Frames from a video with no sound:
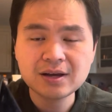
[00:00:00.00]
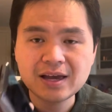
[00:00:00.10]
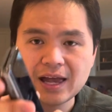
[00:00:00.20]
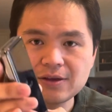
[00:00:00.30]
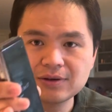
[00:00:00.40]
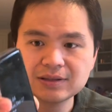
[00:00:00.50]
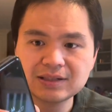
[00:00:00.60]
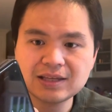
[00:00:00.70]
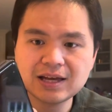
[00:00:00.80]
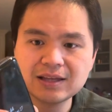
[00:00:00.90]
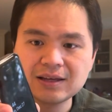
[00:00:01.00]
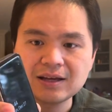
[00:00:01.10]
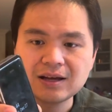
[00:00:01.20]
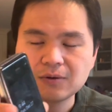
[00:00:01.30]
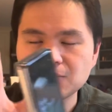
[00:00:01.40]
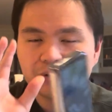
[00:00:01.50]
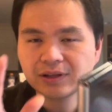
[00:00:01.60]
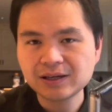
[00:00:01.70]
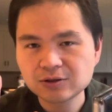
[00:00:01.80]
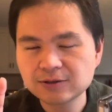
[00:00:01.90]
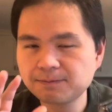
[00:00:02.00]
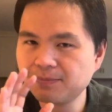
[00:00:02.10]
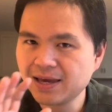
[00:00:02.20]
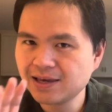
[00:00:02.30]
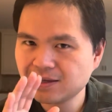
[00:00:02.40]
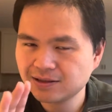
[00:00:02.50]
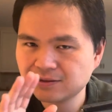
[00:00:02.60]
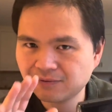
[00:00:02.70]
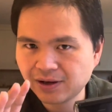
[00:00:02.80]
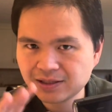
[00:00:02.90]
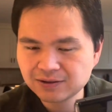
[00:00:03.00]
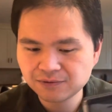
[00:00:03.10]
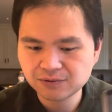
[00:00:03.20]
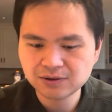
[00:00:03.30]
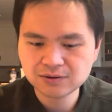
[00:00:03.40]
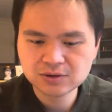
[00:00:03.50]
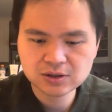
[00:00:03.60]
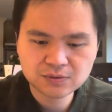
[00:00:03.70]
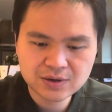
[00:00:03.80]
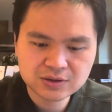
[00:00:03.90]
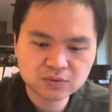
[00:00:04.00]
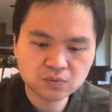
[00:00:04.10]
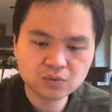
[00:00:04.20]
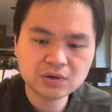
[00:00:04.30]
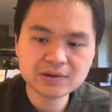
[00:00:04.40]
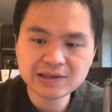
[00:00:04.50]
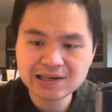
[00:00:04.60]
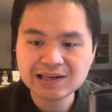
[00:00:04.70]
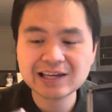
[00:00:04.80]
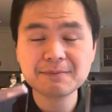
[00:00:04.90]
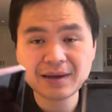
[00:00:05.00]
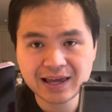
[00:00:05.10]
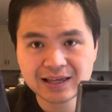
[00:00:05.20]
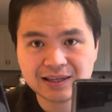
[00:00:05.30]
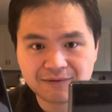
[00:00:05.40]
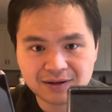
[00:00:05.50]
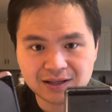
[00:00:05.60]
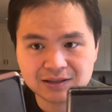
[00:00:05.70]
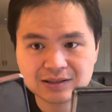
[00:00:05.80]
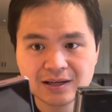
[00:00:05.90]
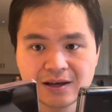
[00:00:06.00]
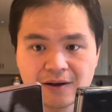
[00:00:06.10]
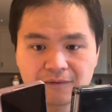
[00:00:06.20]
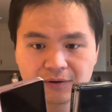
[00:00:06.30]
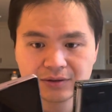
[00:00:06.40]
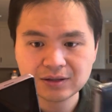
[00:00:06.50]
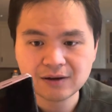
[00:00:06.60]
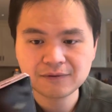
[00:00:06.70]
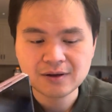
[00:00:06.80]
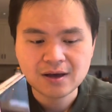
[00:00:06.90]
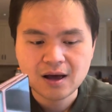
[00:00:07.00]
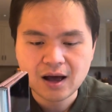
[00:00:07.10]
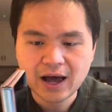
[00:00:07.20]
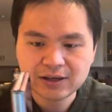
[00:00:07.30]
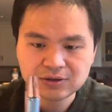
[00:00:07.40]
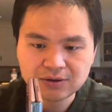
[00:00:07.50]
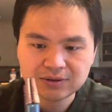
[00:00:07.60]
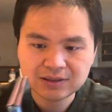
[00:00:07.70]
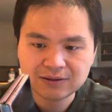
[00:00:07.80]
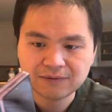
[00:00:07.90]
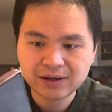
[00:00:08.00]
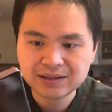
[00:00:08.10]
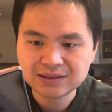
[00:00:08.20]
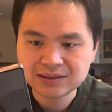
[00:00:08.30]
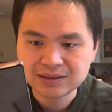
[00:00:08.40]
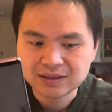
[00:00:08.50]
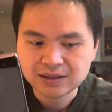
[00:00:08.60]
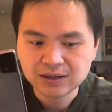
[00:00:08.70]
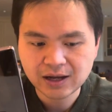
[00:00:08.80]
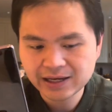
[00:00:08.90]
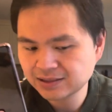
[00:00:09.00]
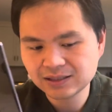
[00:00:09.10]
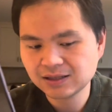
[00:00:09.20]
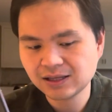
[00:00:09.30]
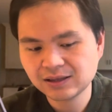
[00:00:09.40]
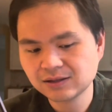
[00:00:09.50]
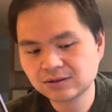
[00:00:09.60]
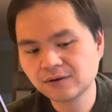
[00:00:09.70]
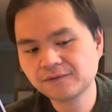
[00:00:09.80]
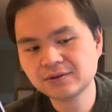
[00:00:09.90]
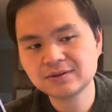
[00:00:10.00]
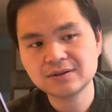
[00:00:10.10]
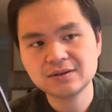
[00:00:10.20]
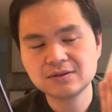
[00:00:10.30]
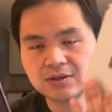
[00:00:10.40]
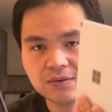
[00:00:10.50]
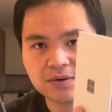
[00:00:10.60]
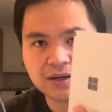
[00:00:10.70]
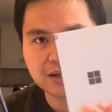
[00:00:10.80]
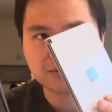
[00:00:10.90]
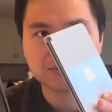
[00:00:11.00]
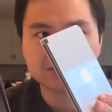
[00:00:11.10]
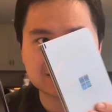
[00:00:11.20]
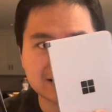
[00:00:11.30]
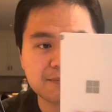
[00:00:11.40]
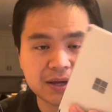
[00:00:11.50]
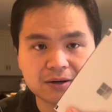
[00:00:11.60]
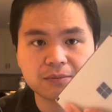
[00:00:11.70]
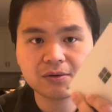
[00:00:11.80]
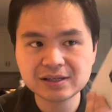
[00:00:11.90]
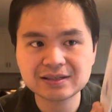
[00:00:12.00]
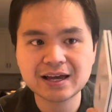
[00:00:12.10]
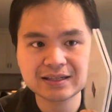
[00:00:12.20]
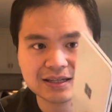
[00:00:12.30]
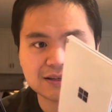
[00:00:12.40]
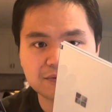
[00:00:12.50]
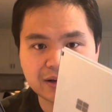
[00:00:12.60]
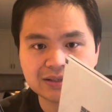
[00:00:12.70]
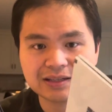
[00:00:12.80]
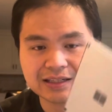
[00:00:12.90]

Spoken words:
And you can see that really just baking this device for another generation really can pay dividends. First off, I chose this device and I said that the Surface Duo here was a better multitasking device.